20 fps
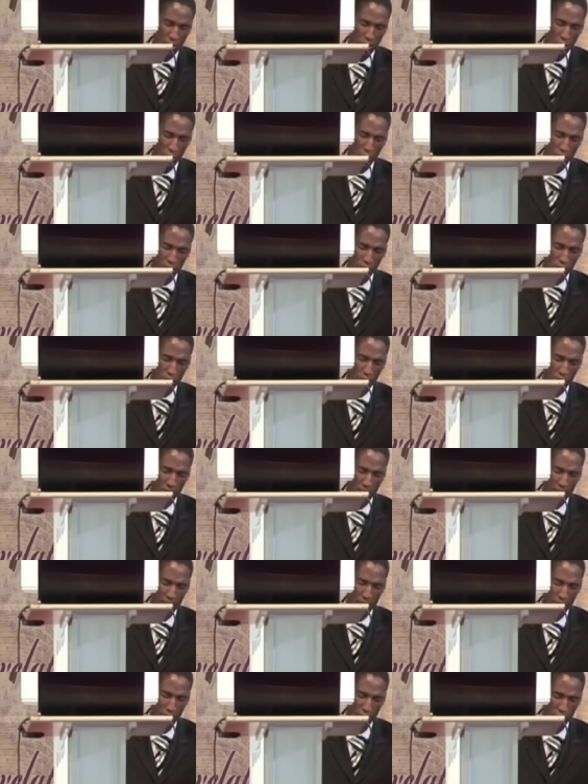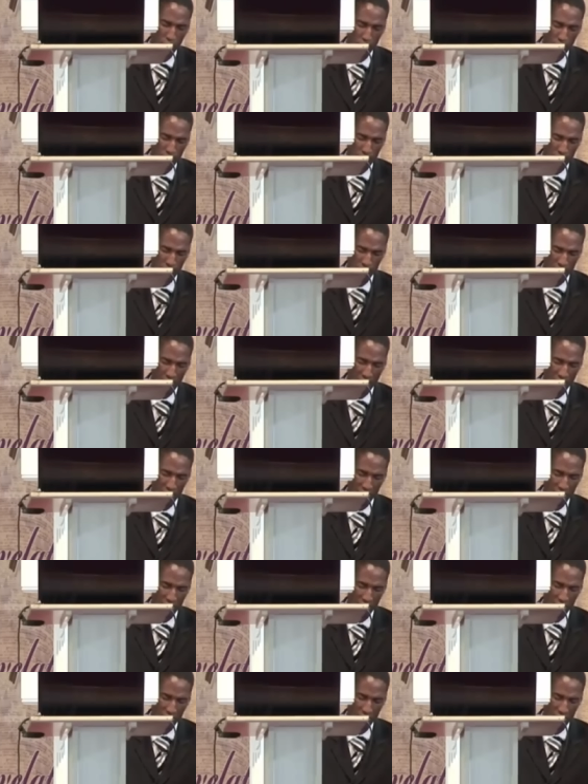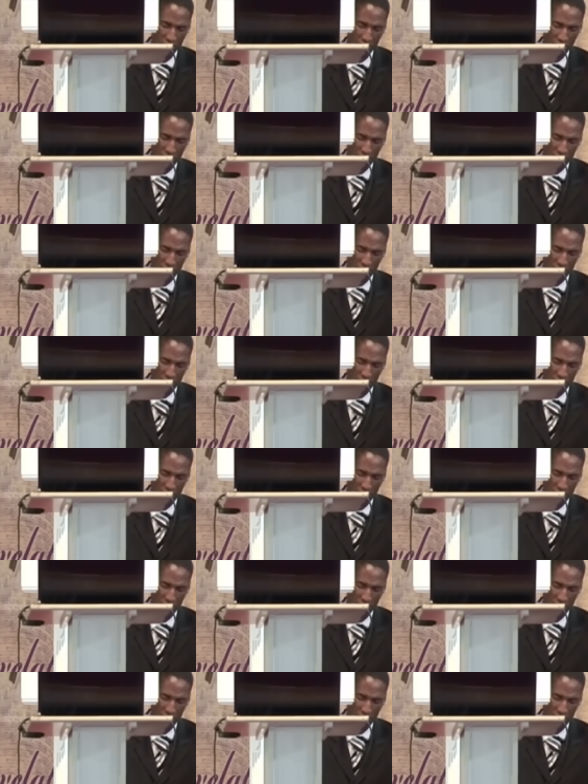courage to stand up for you in these last days.